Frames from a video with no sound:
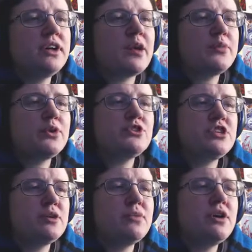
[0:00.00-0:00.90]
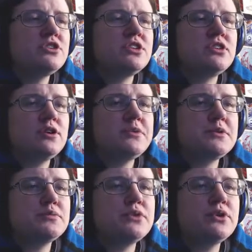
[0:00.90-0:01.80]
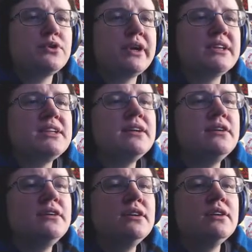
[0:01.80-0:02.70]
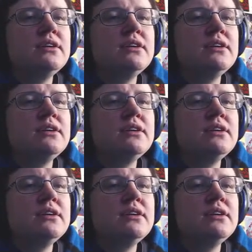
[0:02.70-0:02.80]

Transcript: I approached the Amalj'aa in hopes of brokering a deal.